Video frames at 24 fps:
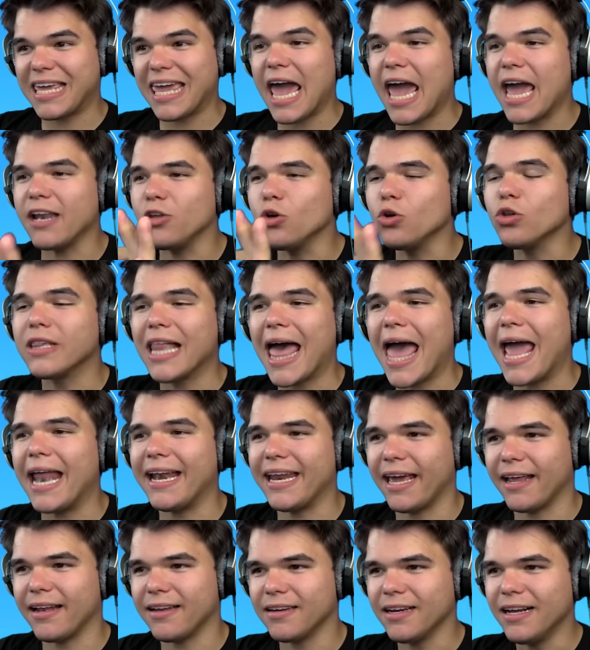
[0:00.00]
can you land
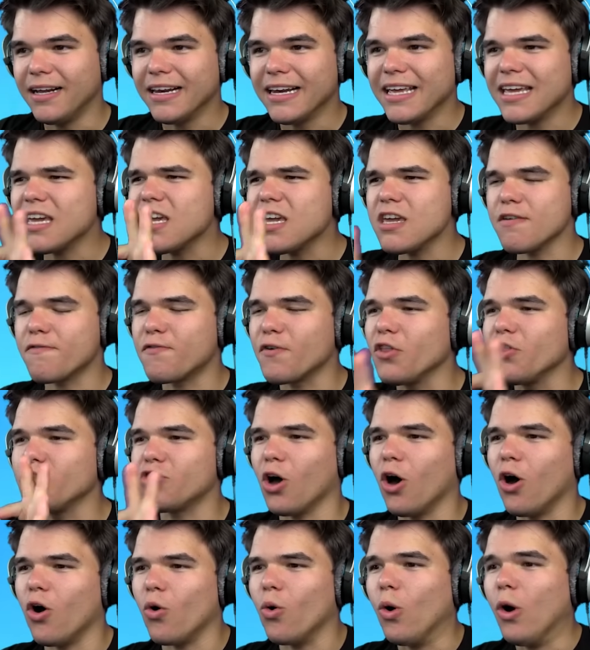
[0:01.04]
it? It was a
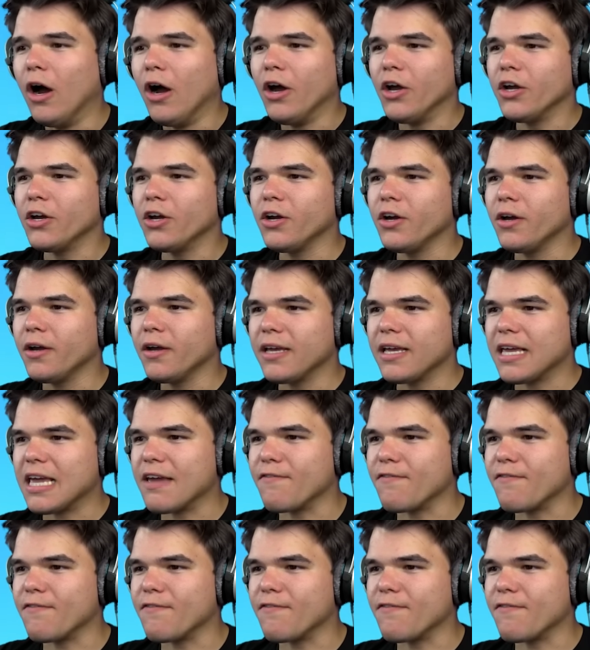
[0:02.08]
malfunction.